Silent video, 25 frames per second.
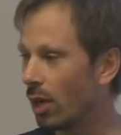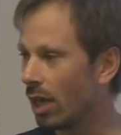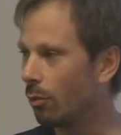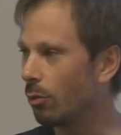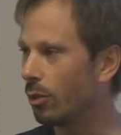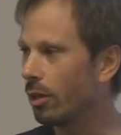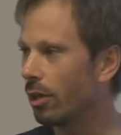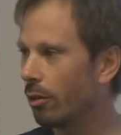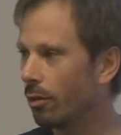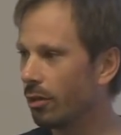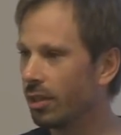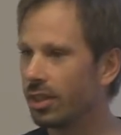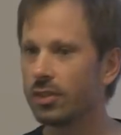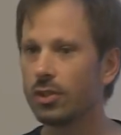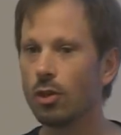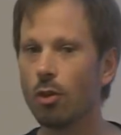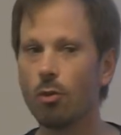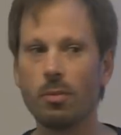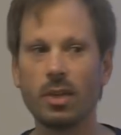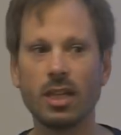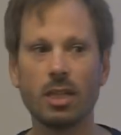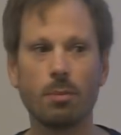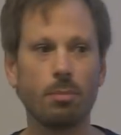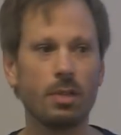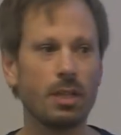We're only so
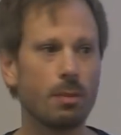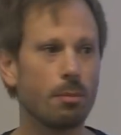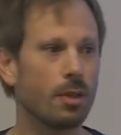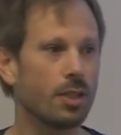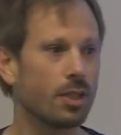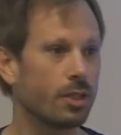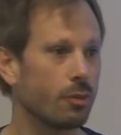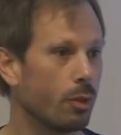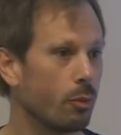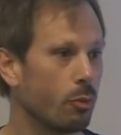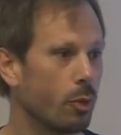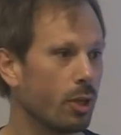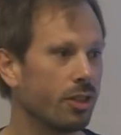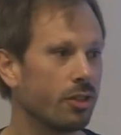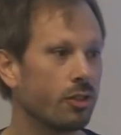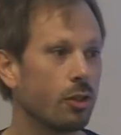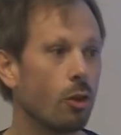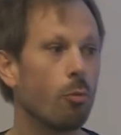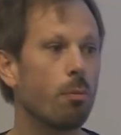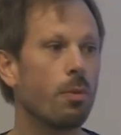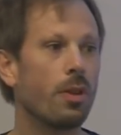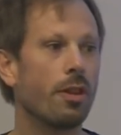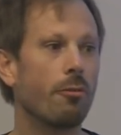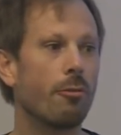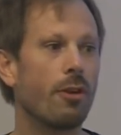many people, so we wanted to
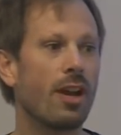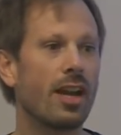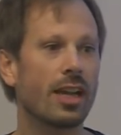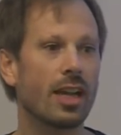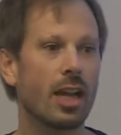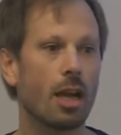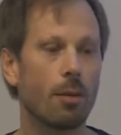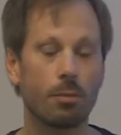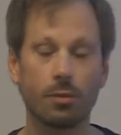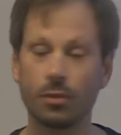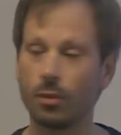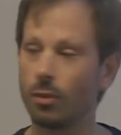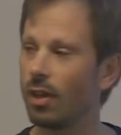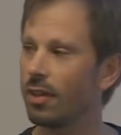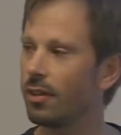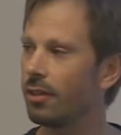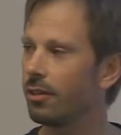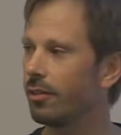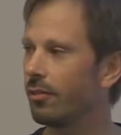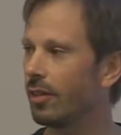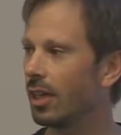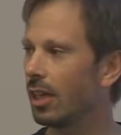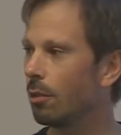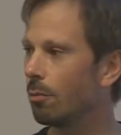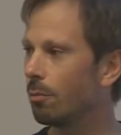open the rack up to other
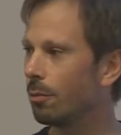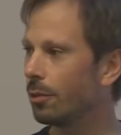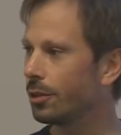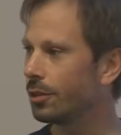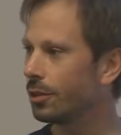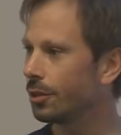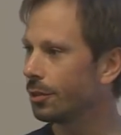developers.